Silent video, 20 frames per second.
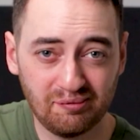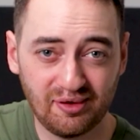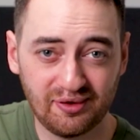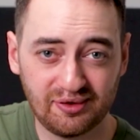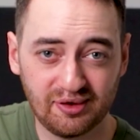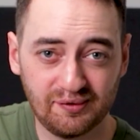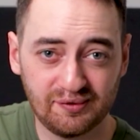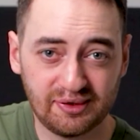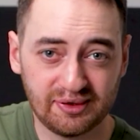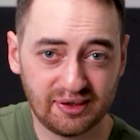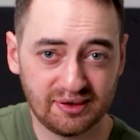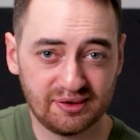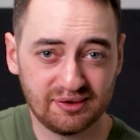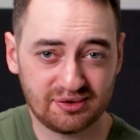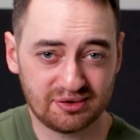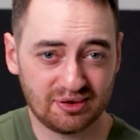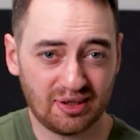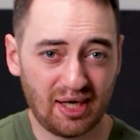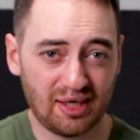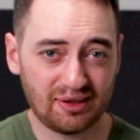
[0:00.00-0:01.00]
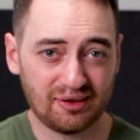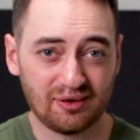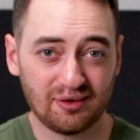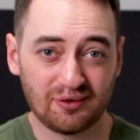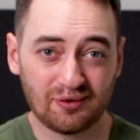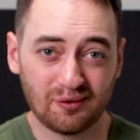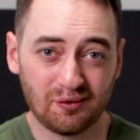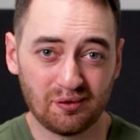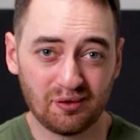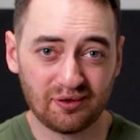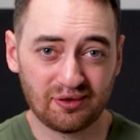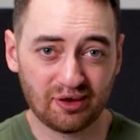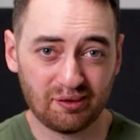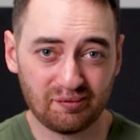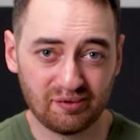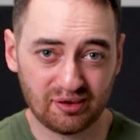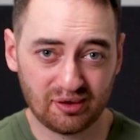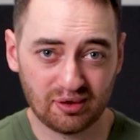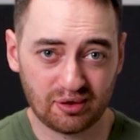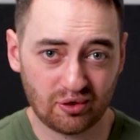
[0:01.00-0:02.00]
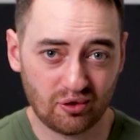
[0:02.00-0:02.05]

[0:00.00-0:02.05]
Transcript: myself to get distracted as soon as something gets